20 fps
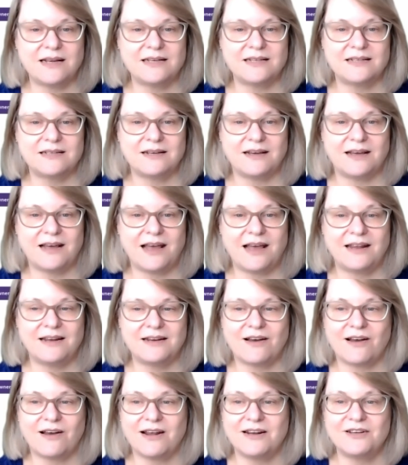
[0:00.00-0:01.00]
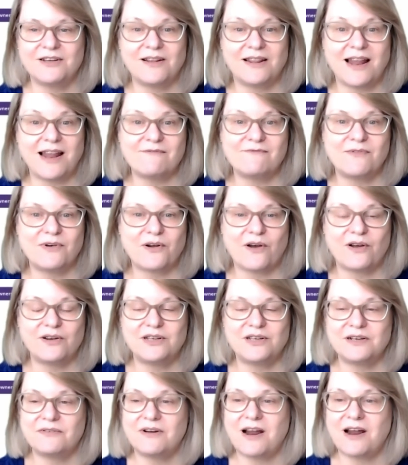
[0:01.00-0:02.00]
and I love what I
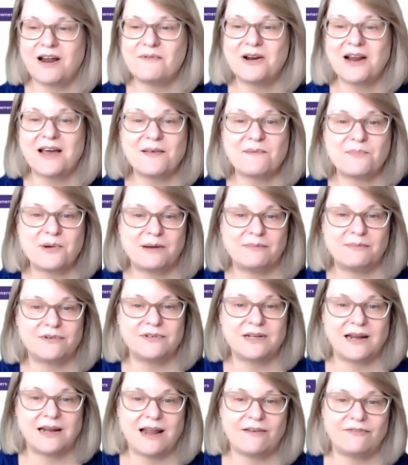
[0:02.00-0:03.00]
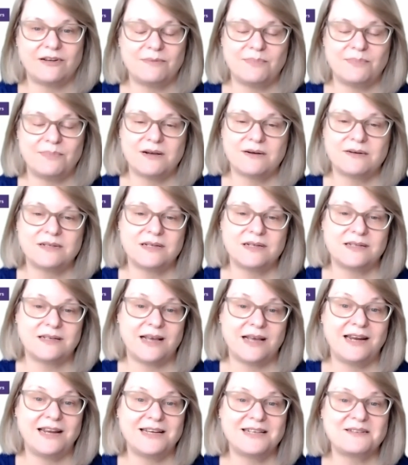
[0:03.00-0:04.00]
do, and I want other people to love it, because
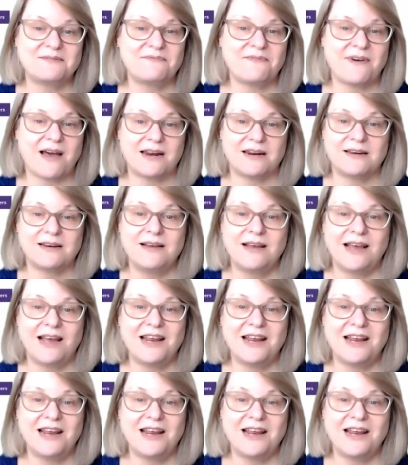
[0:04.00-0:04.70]
it is fun.